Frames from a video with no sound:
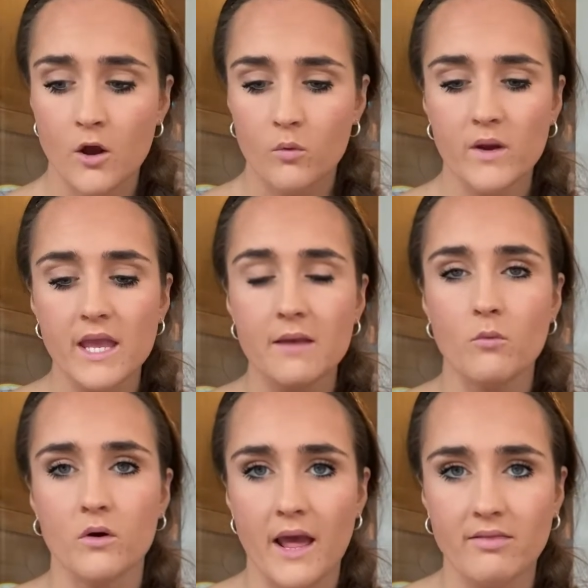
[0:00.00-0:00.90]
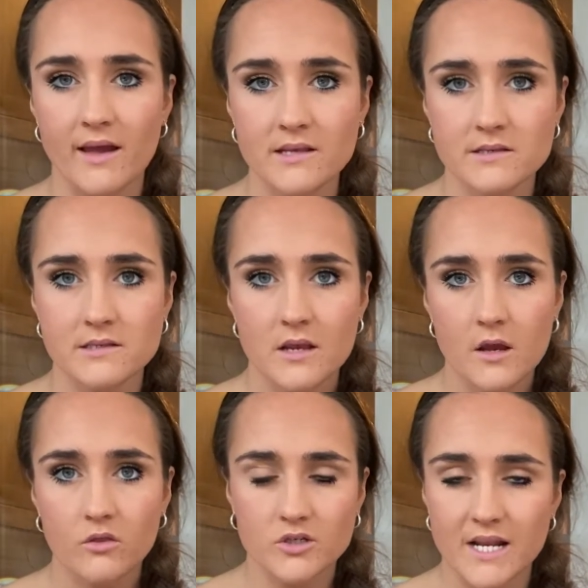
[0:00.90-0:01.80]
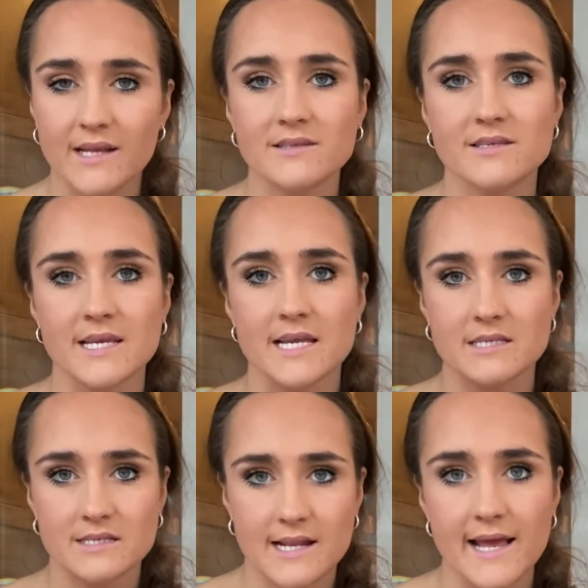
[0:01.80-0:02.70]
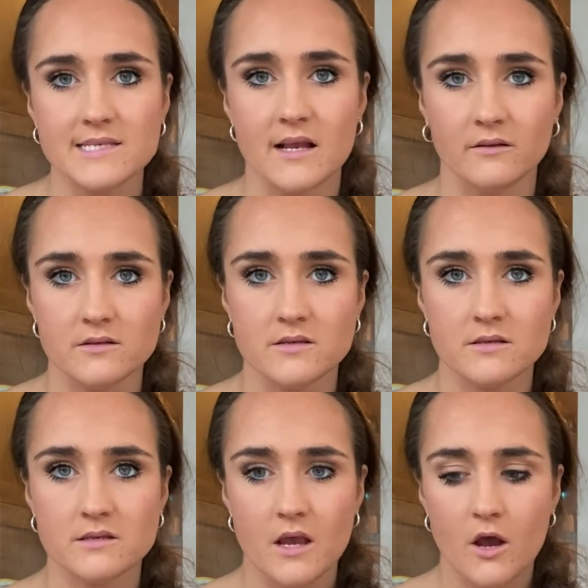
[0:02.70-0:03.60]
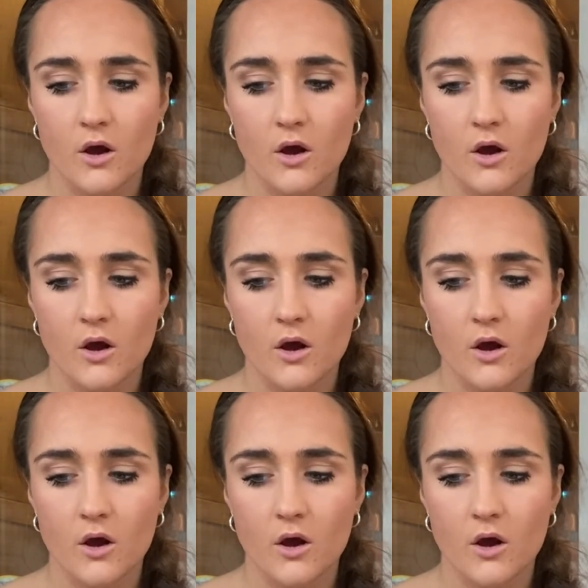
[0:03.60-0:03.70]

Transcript: We eat more like this, there's less diseases, less illnesses.